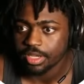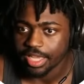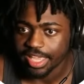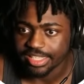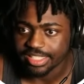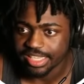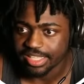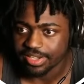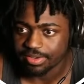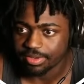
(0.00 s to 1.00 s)
I can't see
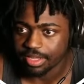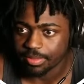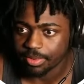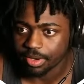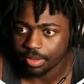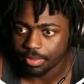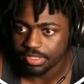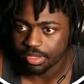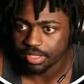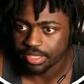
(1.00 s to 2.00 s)
though, hold up, hold up, what
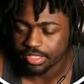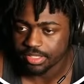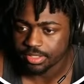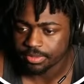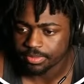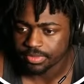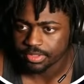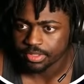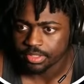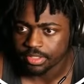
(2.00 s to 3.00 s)
is all this? I need a
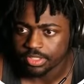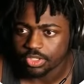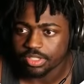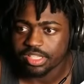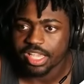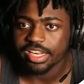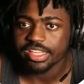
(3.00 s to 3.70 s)
key. So this is like